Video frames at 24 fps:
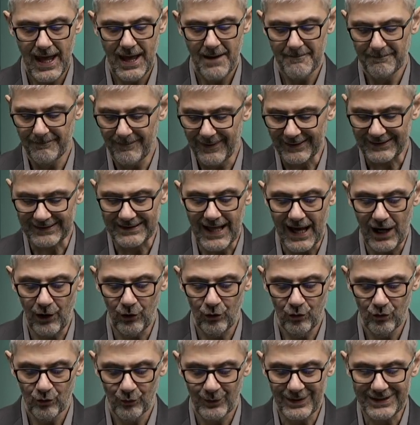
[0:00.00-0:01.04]
But
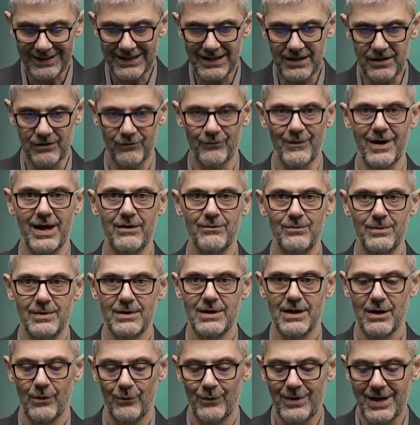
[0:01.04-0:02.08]
now with this wave,
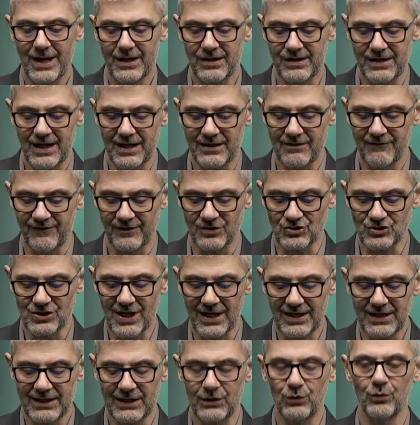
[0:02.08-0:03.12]
we extended
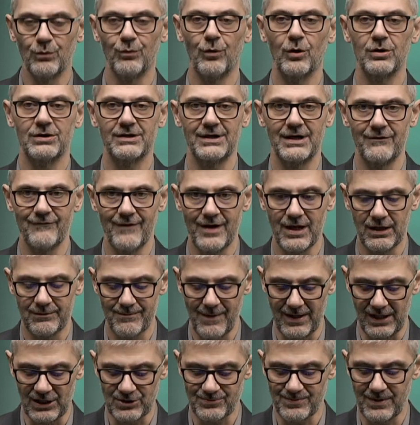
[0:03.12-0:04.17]
functionality to water and waste
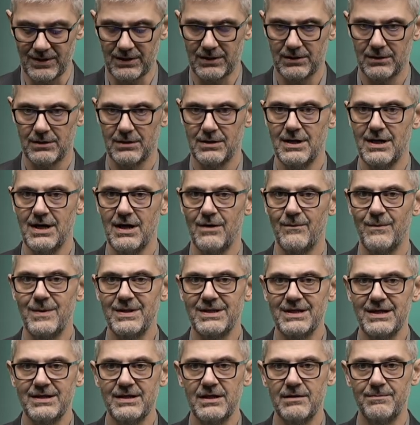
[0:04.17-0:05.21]
management. We
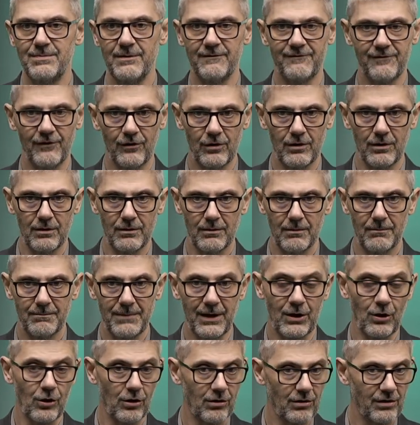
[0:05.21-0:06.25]
did it before
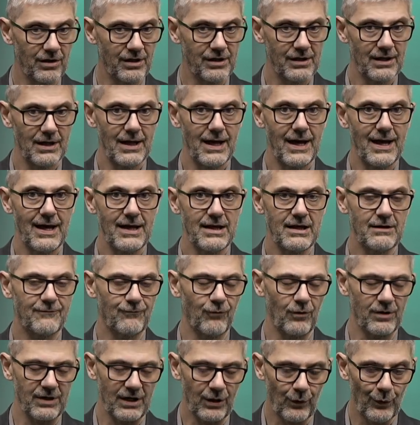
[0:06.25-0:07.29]
because it
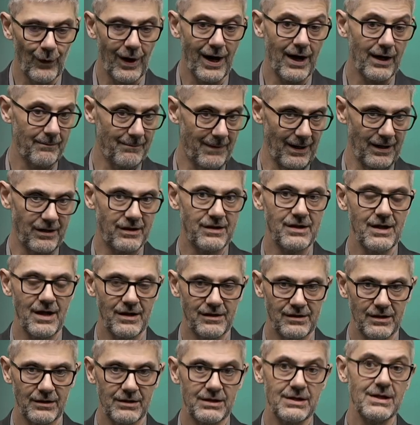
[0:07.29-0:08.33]
was required by
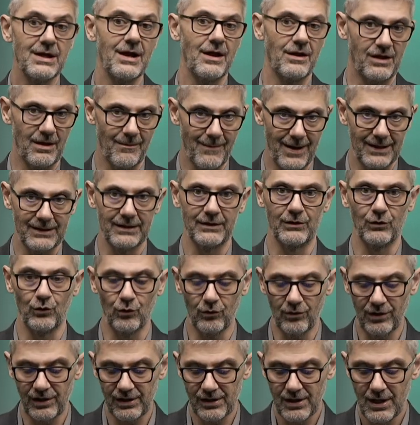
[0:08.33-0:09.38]
CSRD and some other
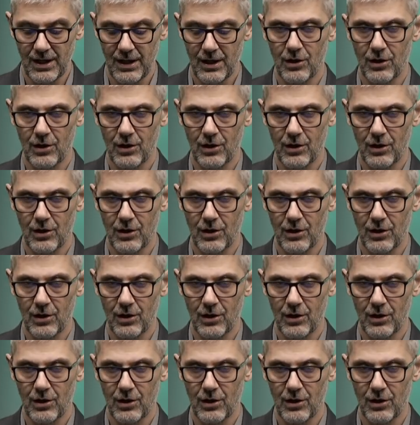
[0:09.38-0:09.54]
rules.